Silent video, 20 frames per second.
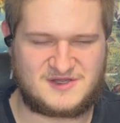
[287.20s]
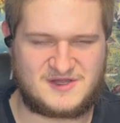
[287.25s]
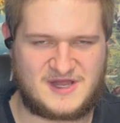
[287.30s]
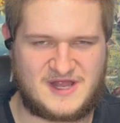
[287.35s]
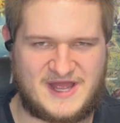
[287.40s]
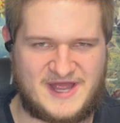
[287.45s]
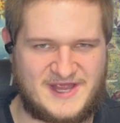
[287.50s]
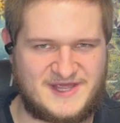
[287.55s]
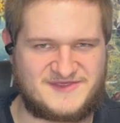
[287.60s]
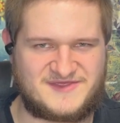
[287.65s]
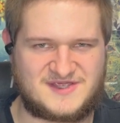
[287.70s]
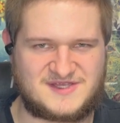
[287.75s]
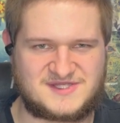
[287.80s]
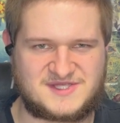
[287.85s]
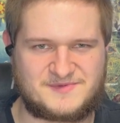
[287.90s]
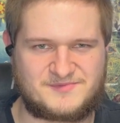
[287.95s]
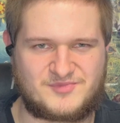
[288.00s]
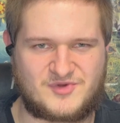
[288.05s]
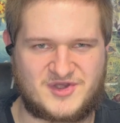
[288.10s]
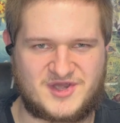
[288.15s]
I think,
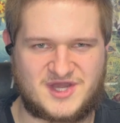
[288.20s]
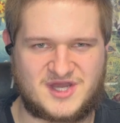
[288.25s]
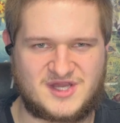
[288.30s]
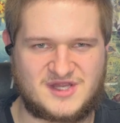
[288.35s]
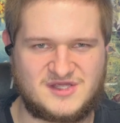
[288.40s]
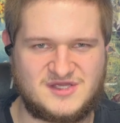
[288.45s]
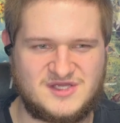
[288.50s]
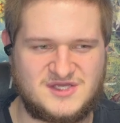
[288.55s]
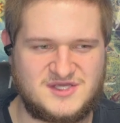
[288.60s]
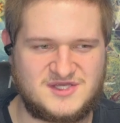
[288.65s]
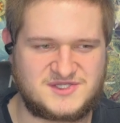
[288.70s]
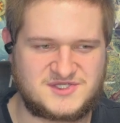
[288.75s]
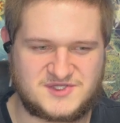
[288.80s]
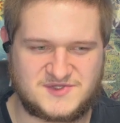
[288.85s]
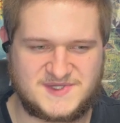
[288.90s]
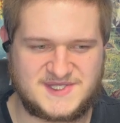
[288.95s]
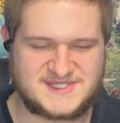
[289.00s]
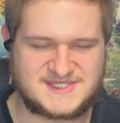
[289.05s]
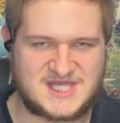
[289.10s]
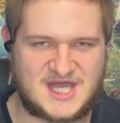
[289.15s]
to bring to
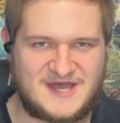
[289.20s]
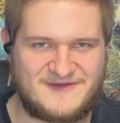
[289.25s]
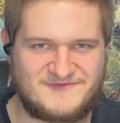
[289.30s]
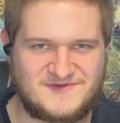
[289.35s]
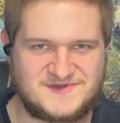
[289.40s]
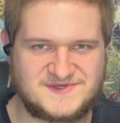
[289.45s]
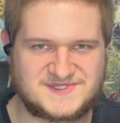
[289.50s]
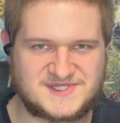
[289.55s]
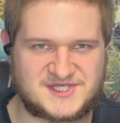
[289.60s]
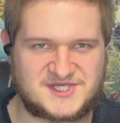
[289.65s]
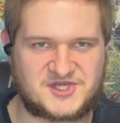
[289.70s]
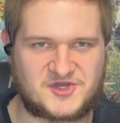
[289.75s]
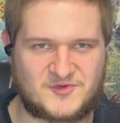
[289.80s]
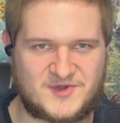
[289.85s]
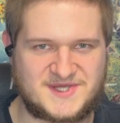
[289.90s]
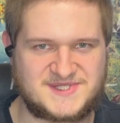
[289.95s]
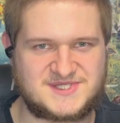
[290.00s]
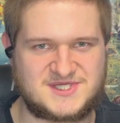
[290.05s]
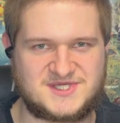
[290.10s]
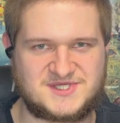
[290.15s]
these novels, and
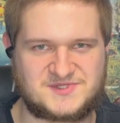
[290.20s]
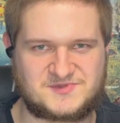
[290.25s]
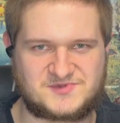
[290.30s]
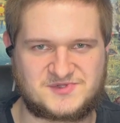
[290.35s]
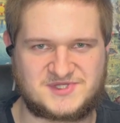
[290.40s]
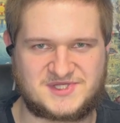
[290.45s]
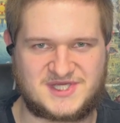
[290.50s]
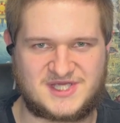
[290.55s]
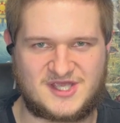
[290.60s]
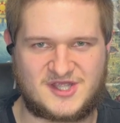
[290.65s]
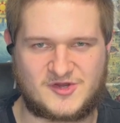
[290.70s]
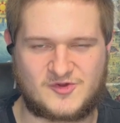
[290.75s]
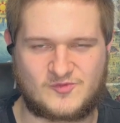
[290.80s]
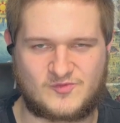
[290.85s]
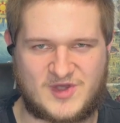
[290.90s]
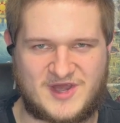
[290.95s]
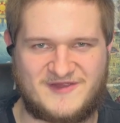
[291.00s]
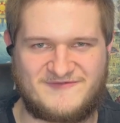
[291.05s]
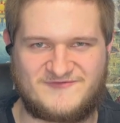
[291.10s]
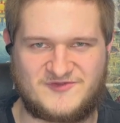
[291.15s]
Teresa is really a
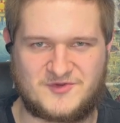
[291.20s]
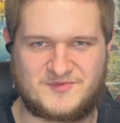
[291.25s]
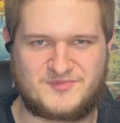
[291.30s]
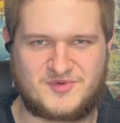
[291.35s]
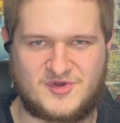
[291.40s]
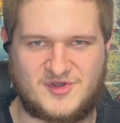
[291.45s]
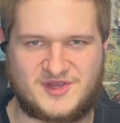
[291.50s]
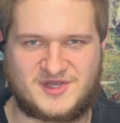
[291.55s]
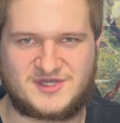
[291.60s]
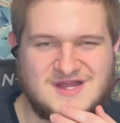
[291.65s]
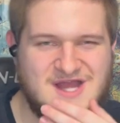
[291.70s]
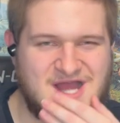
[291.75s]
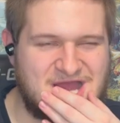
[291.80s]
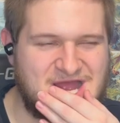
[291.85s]
great viewpoint.